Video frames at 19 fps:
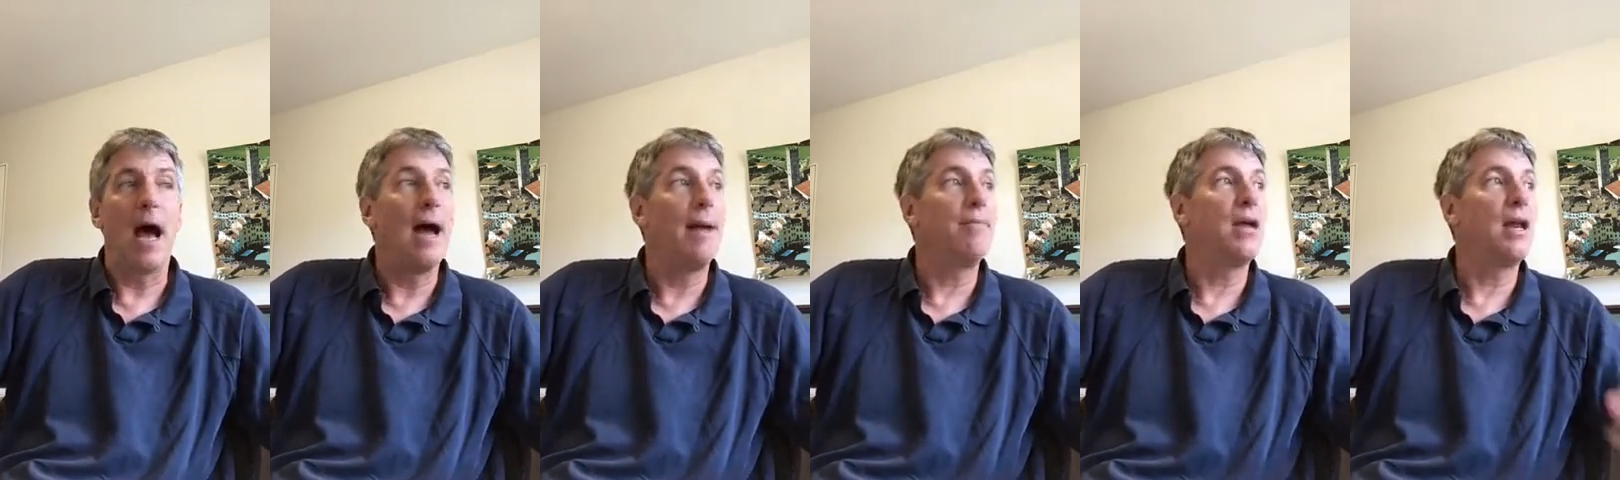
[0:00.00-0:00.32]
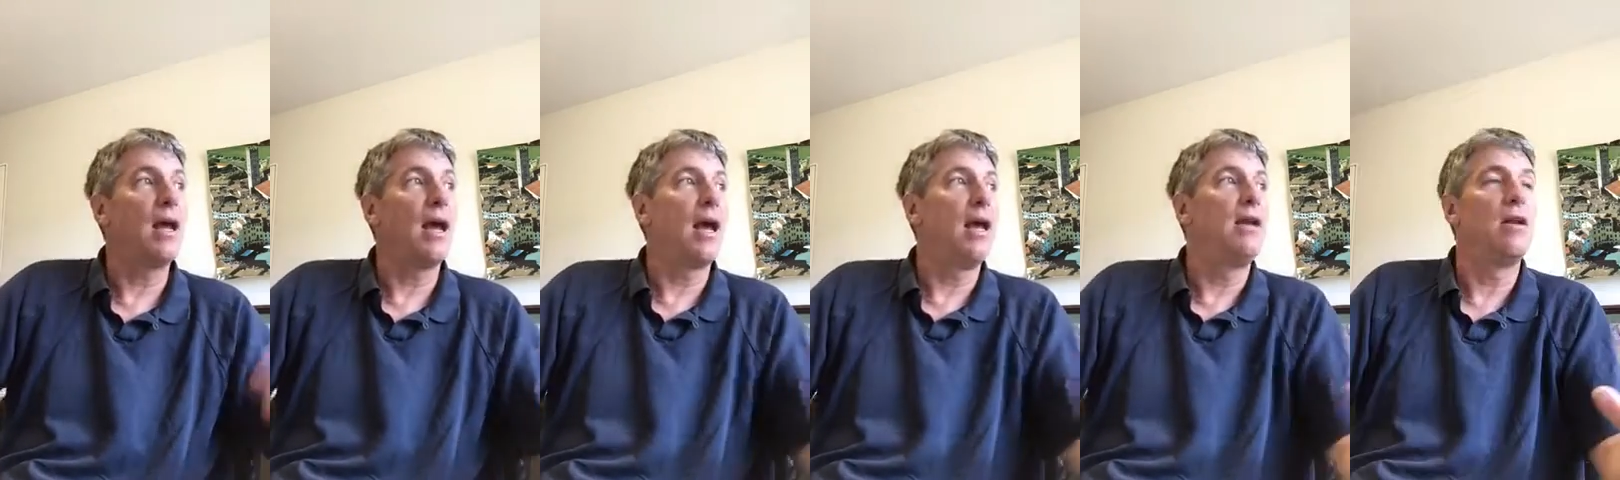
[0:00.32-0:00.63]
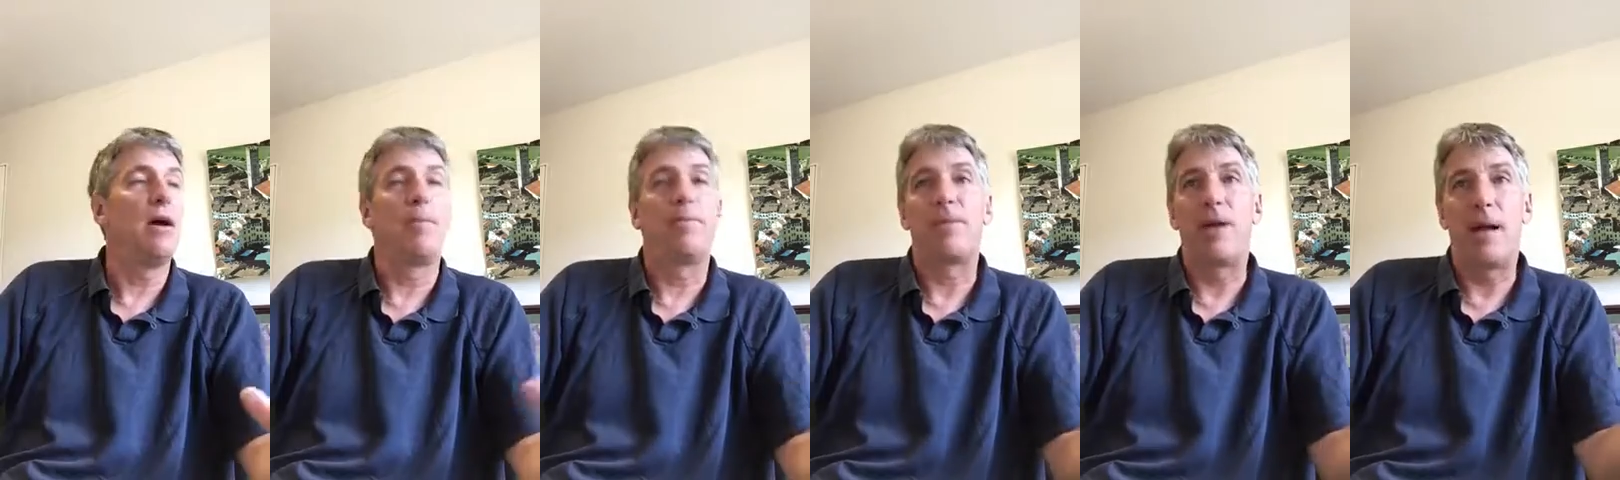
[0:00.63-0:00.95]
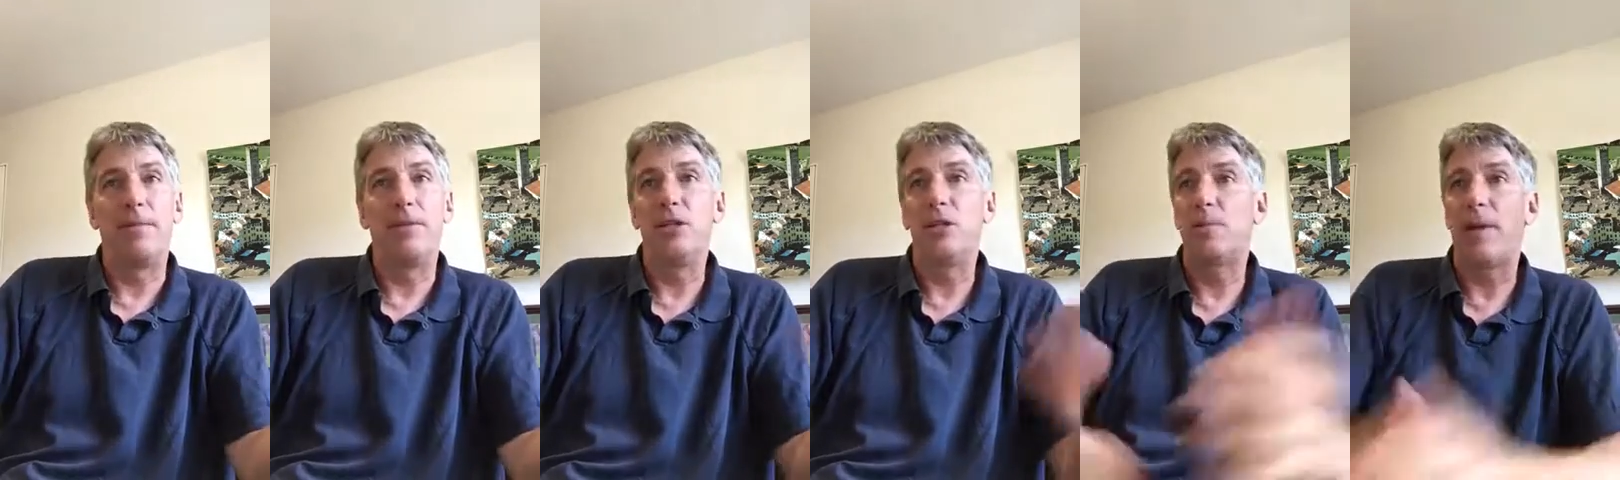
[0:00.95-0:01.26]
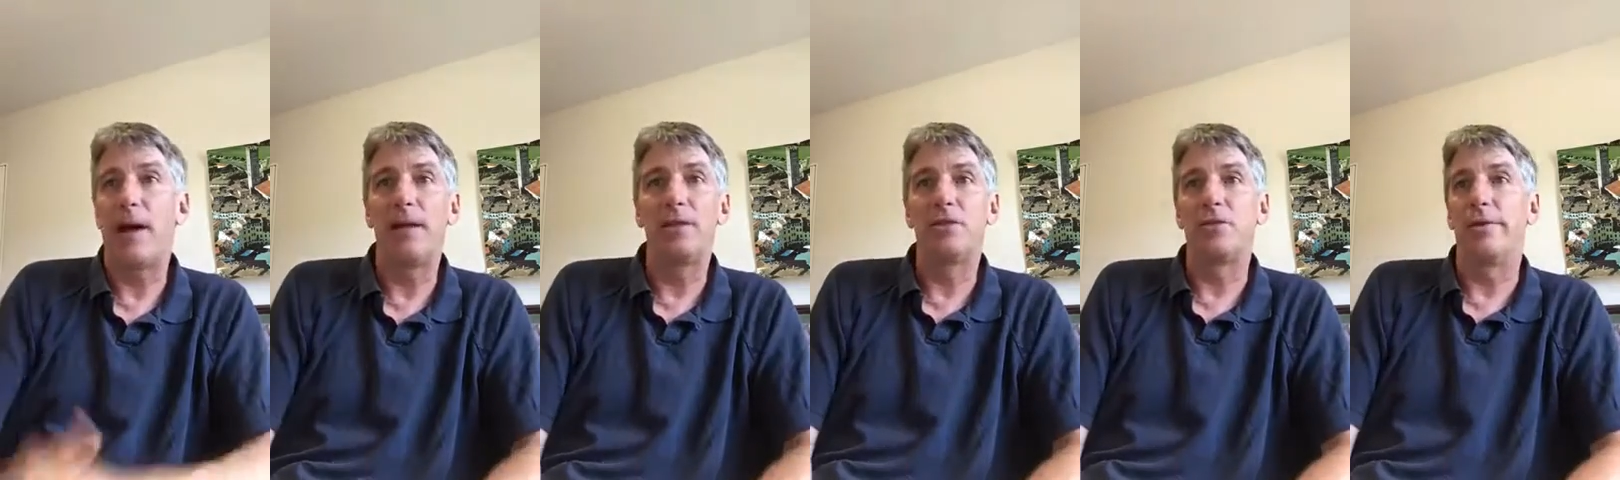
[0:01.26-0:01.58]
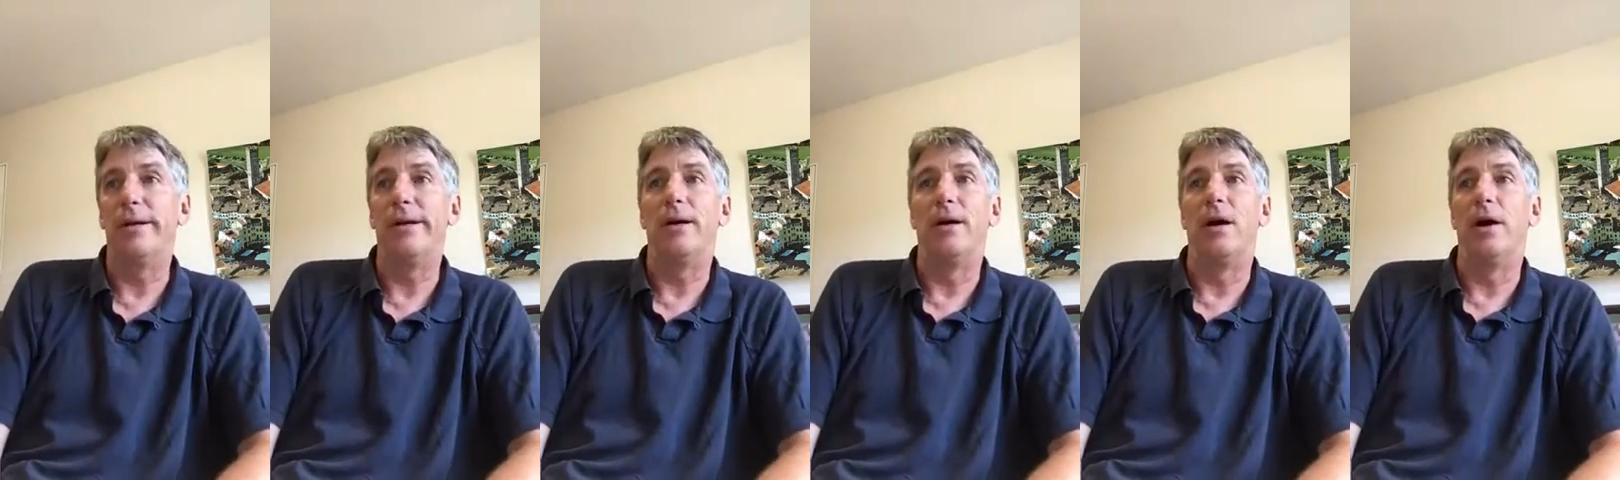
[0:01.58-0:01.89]
I'm going to end up probably
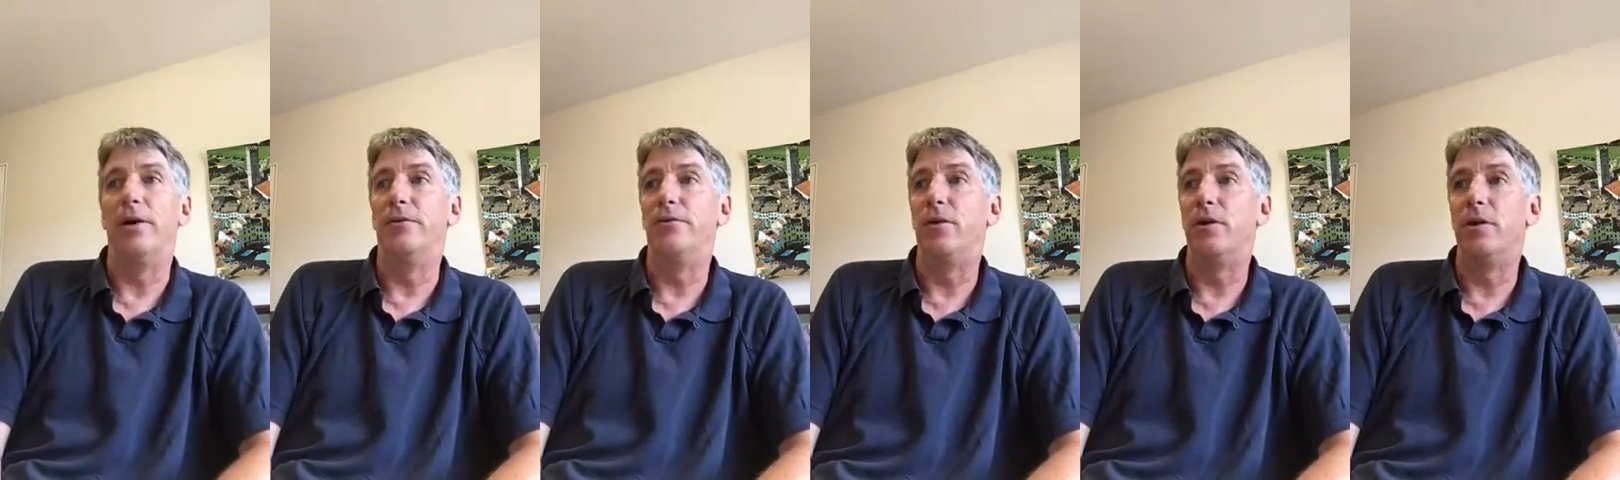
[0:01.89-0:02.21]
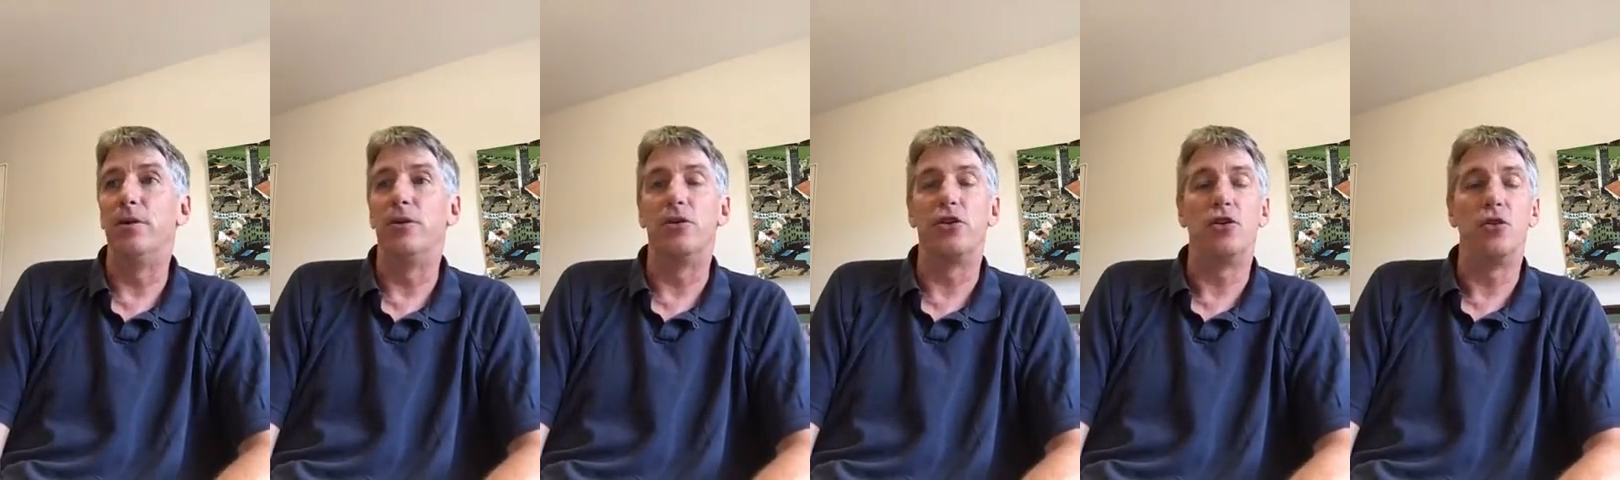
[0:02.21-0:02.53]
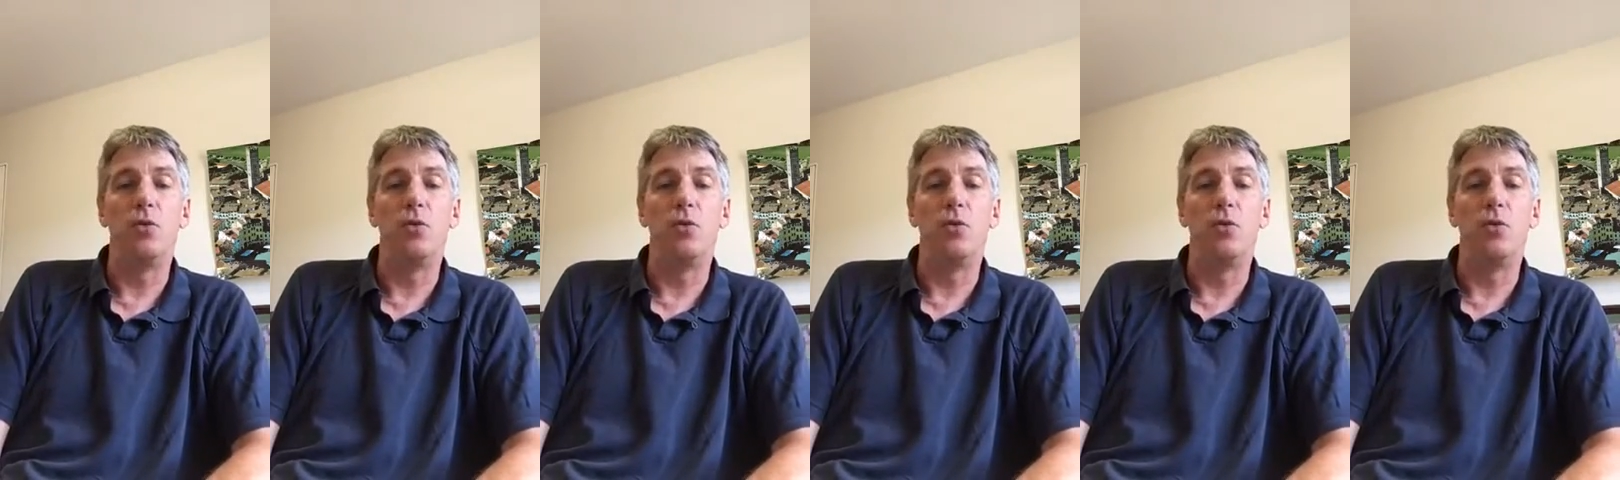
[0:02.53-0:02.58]
sponsoring 100 or